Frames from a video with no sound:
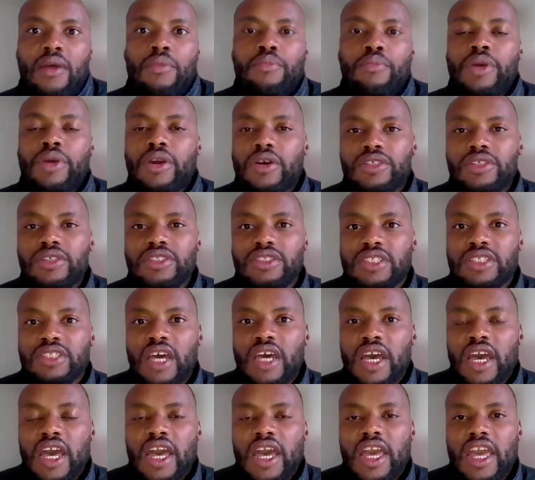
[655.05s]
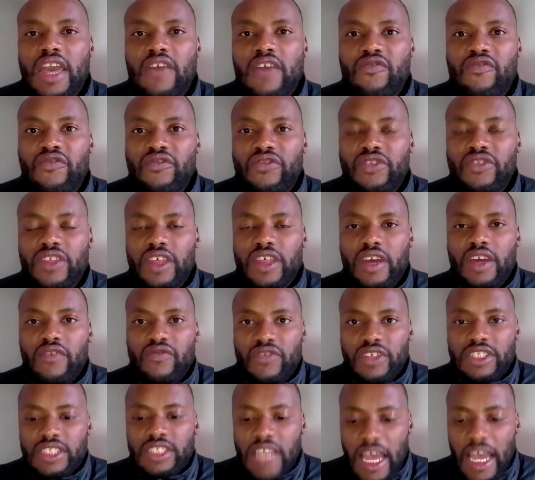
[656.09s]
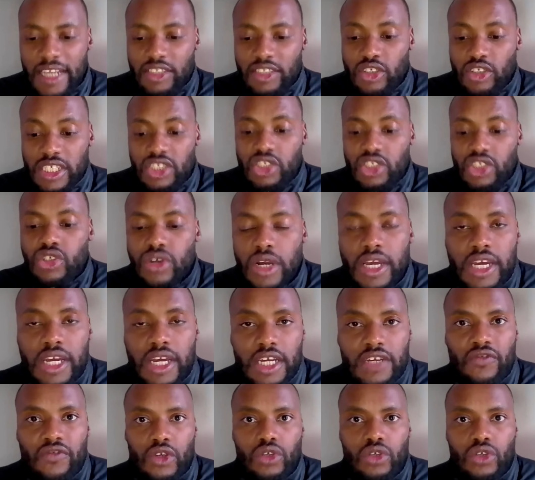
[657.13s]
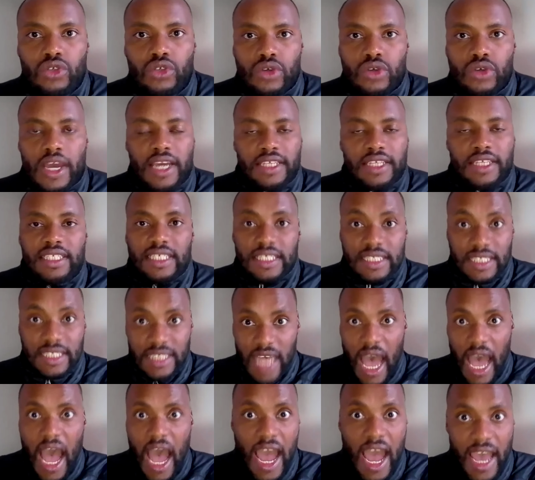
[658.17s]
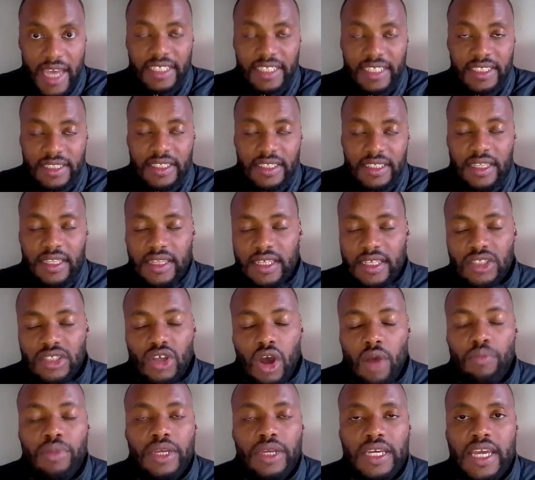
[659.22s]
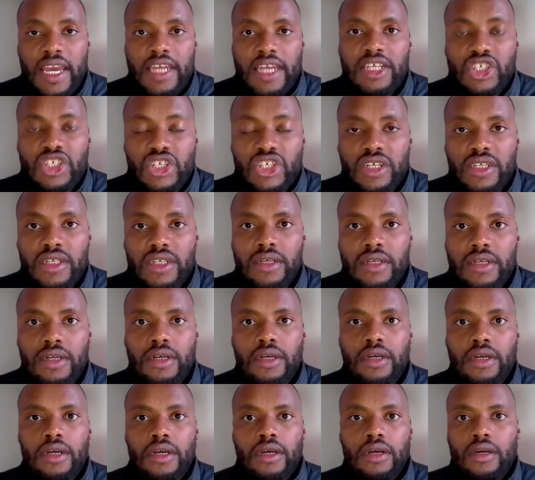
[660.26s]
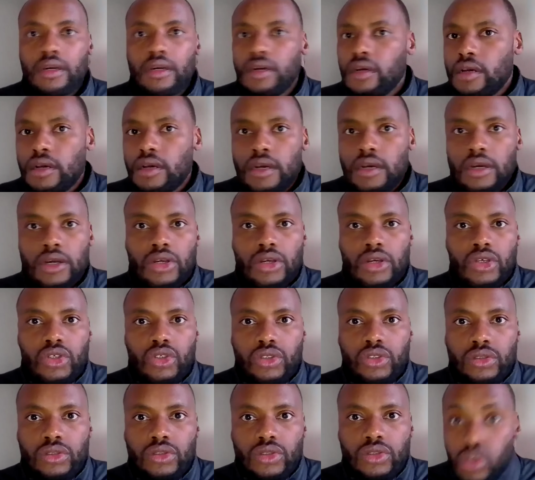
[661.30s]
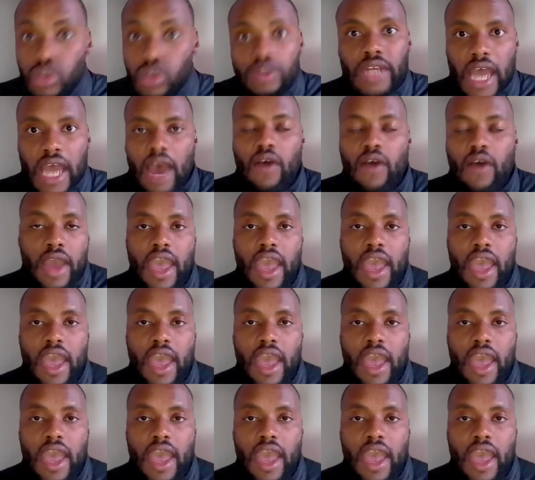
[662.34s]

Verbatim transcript: Because if if it's actually triggered for you to exercise this obligation, you now